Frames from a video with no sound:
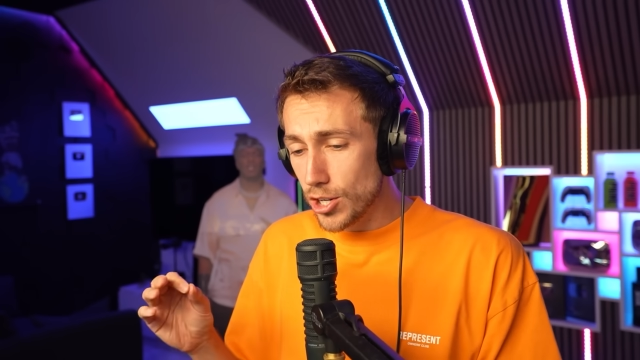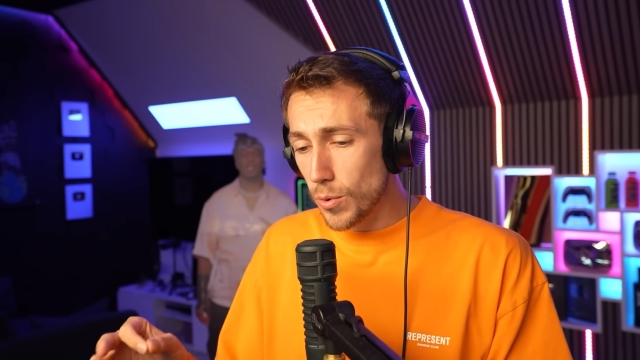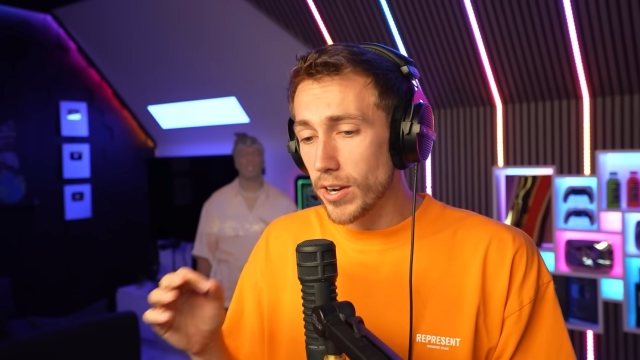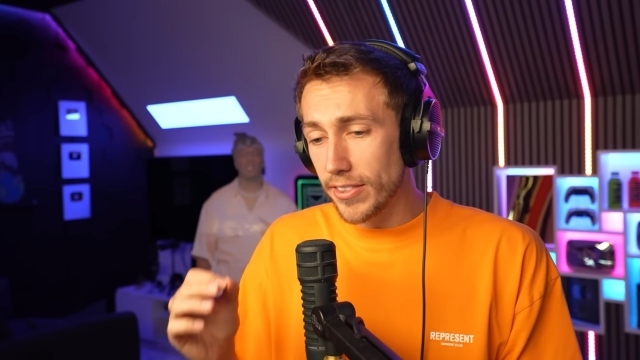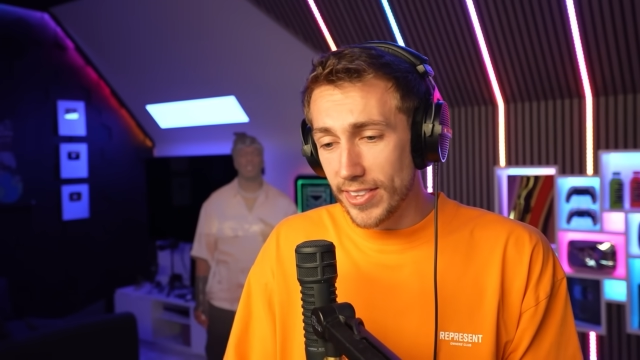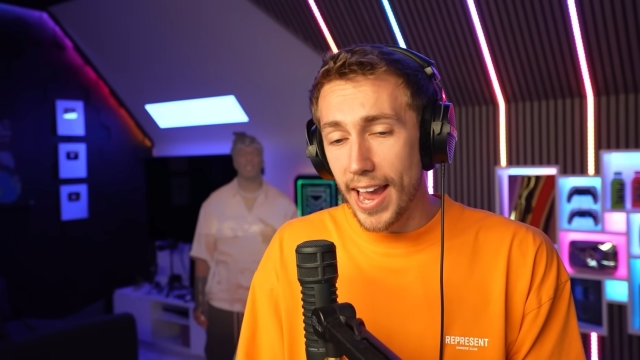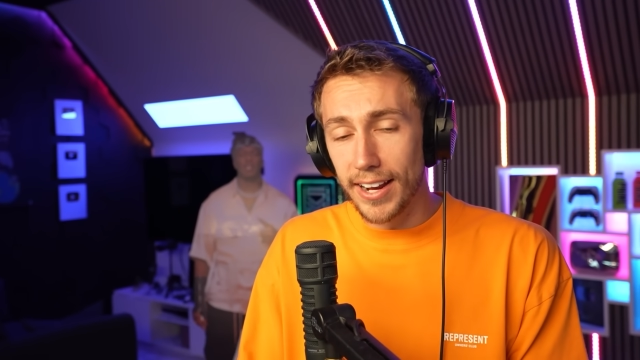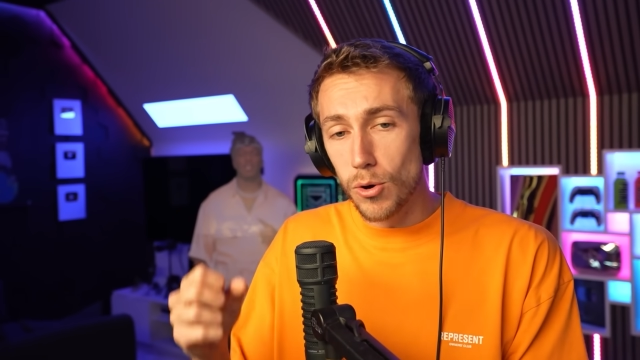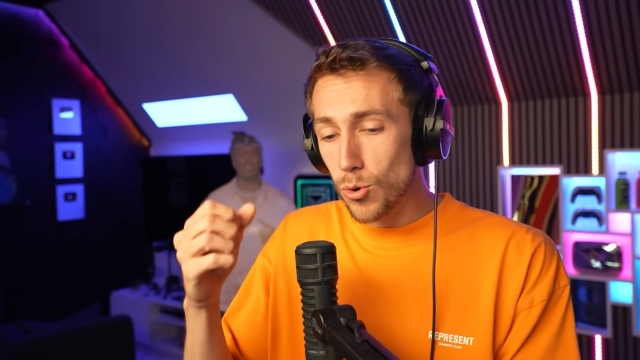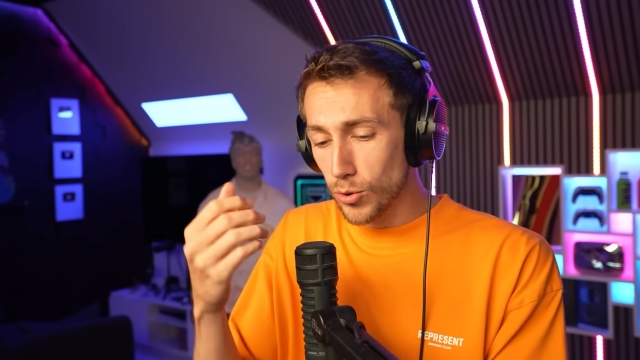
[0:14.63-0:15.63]
I do want to
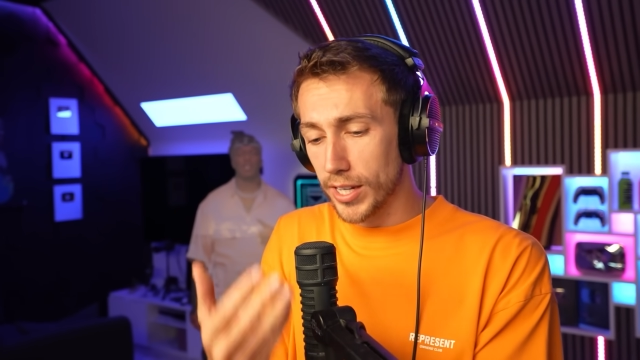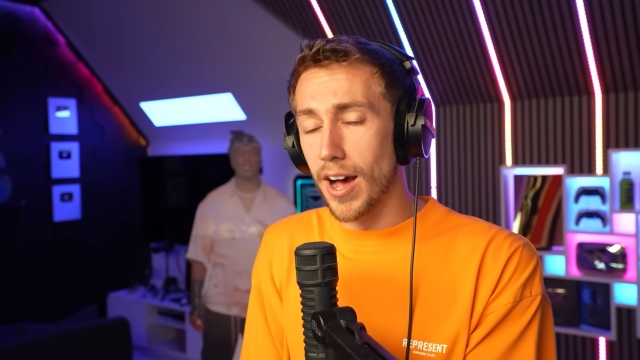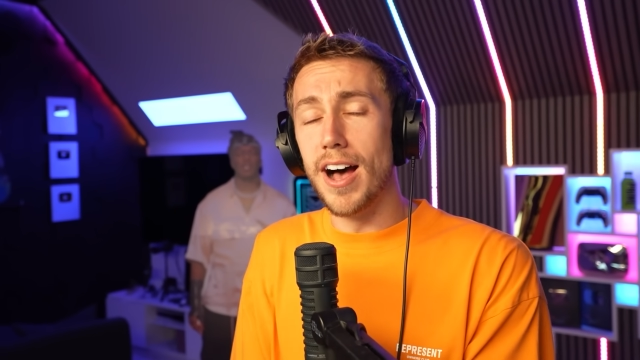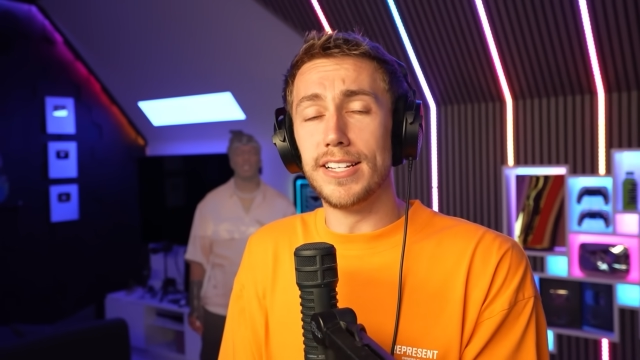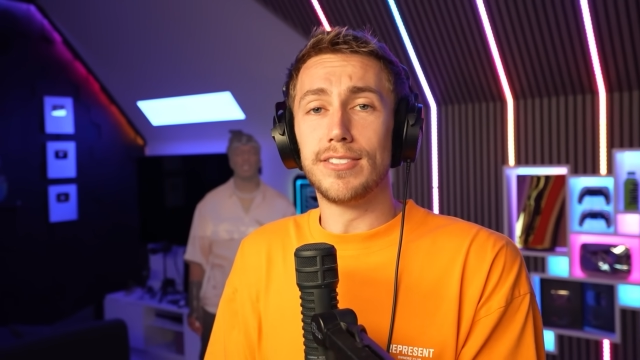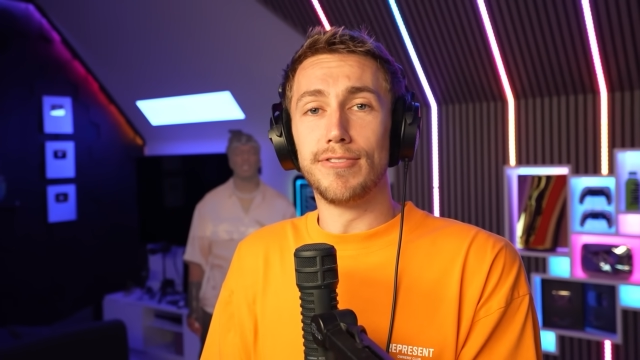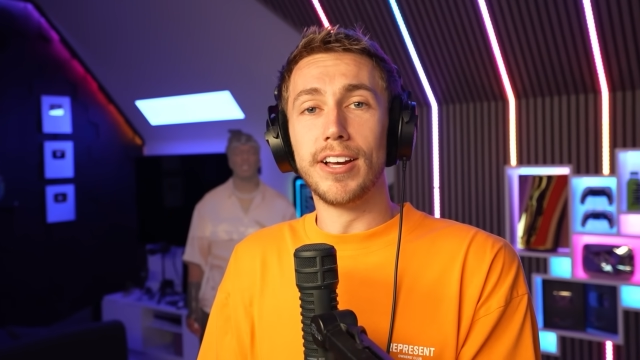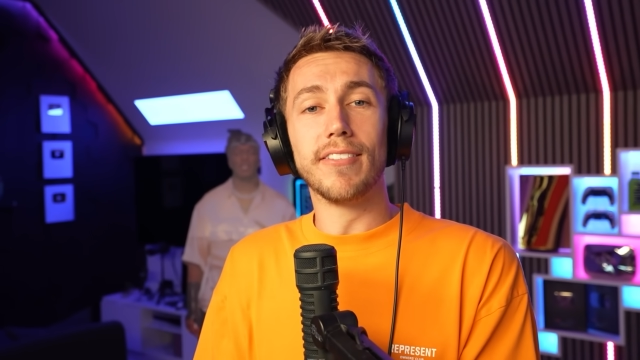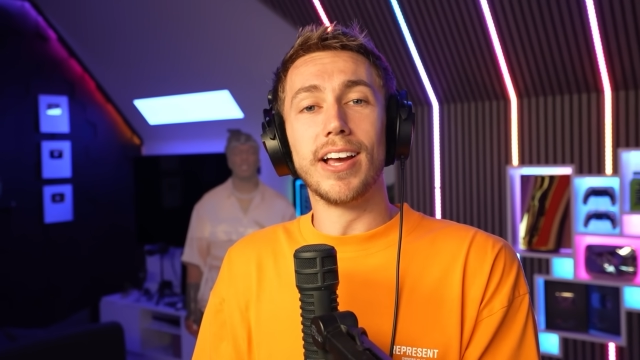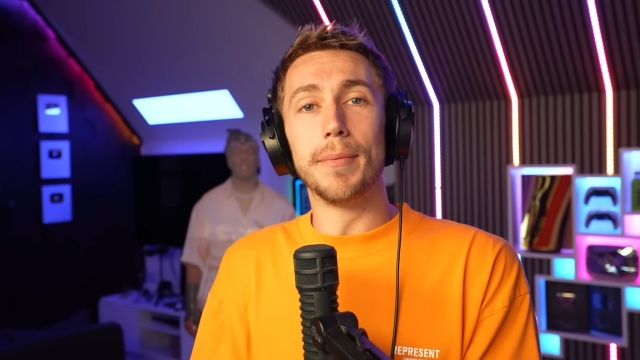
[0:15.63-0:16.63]
thank all the guys
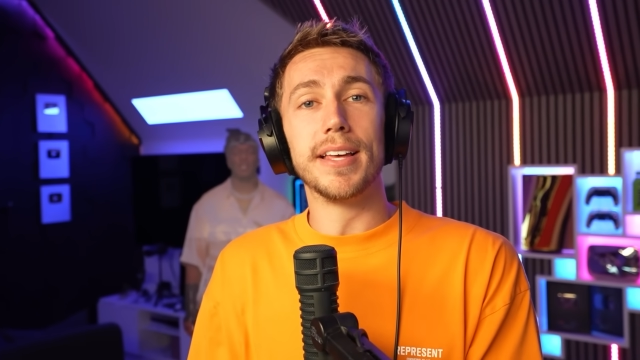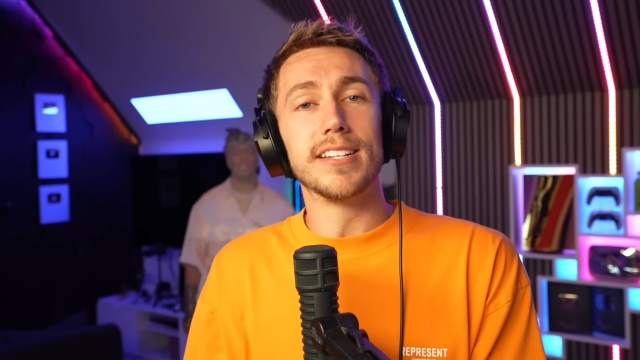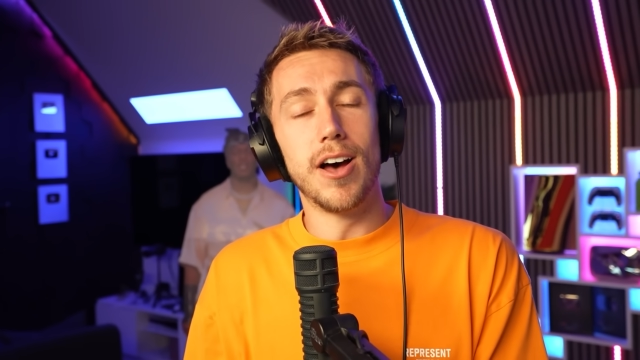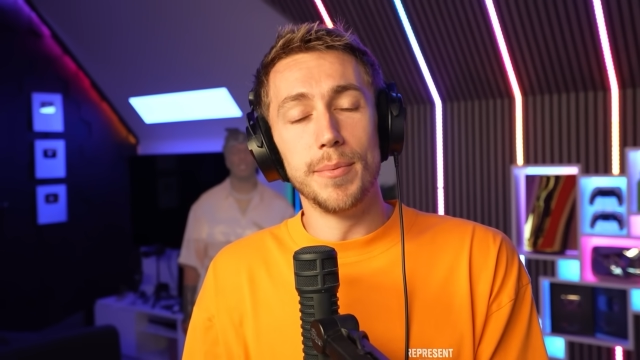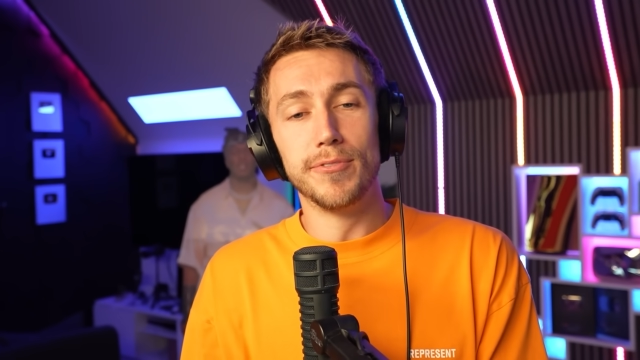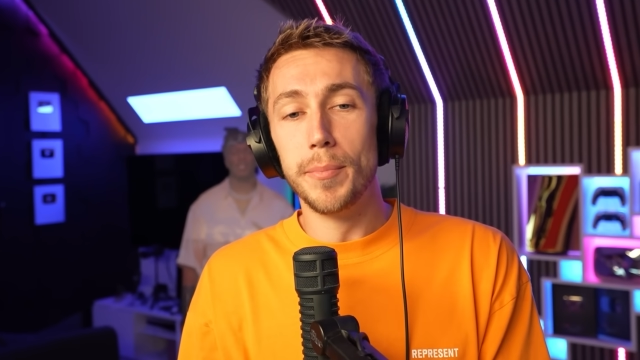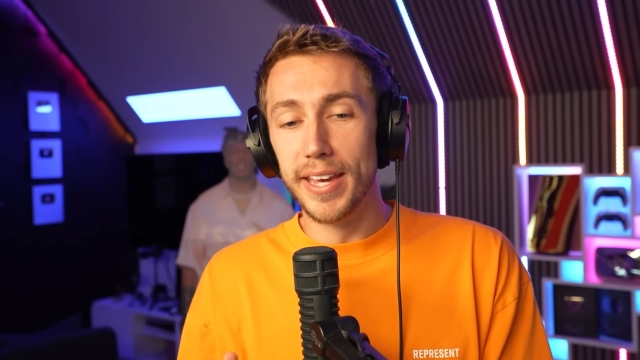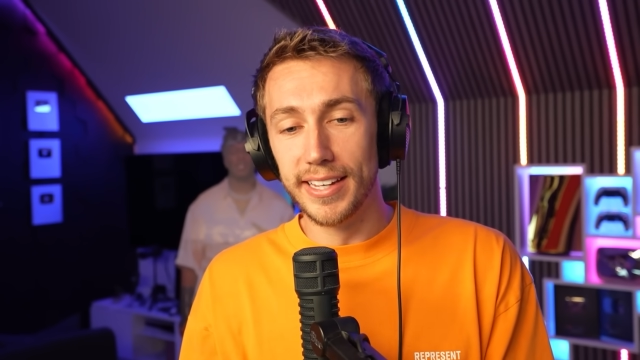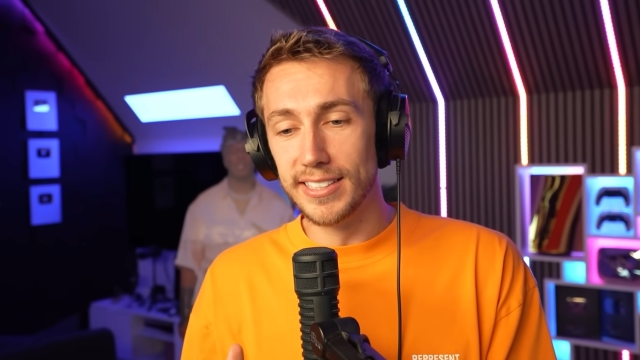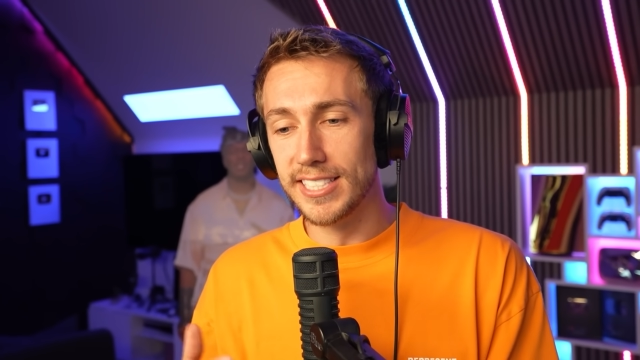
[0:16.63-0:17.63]
for giving up their time for
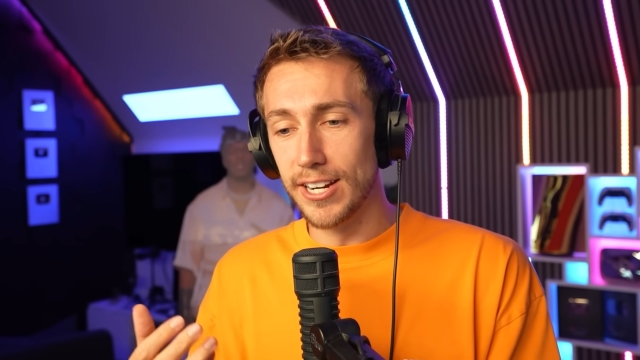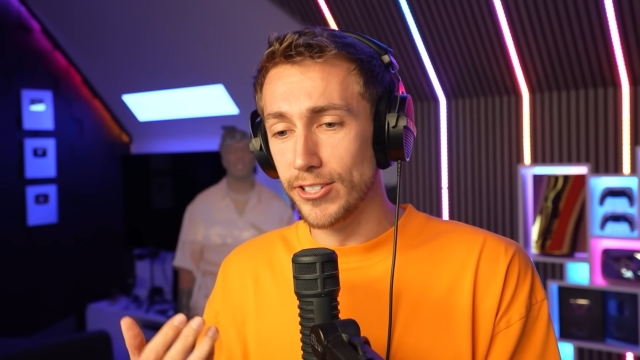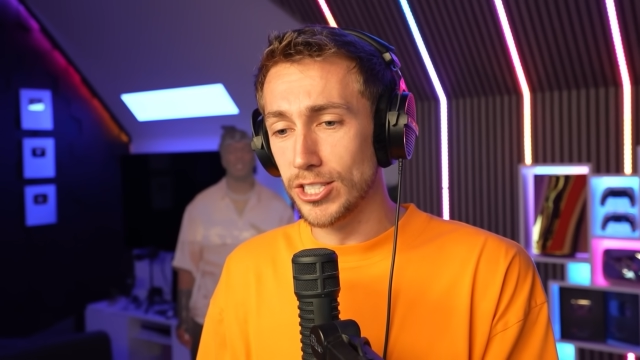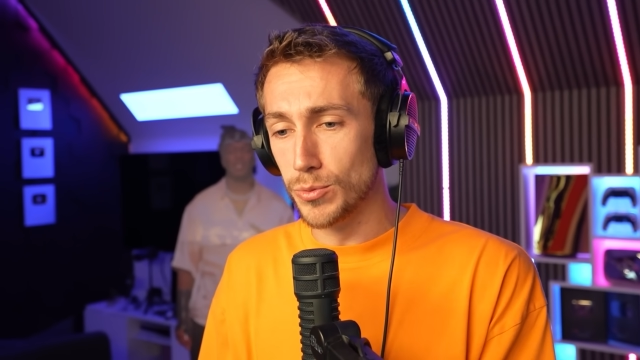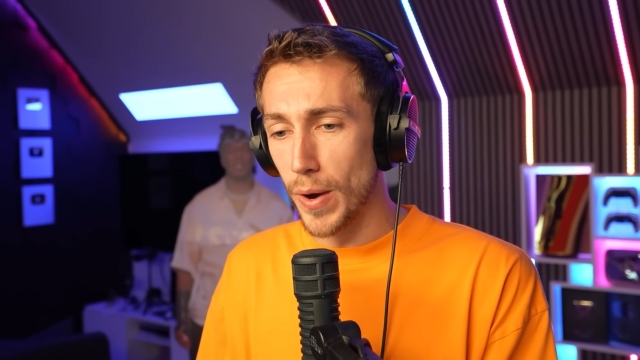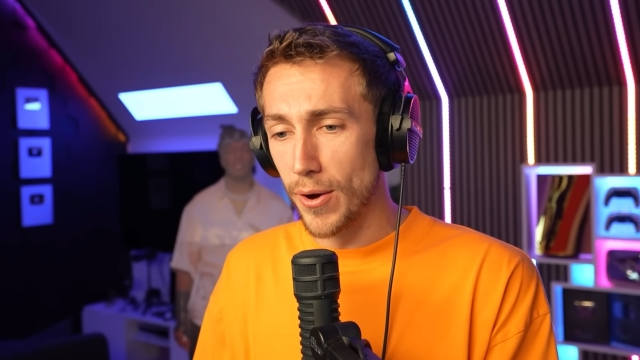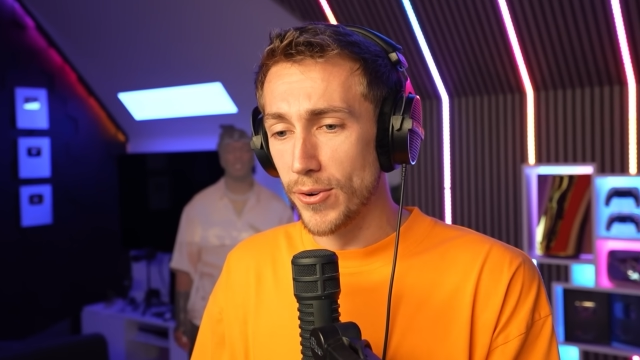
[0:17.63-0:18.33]
being in the series as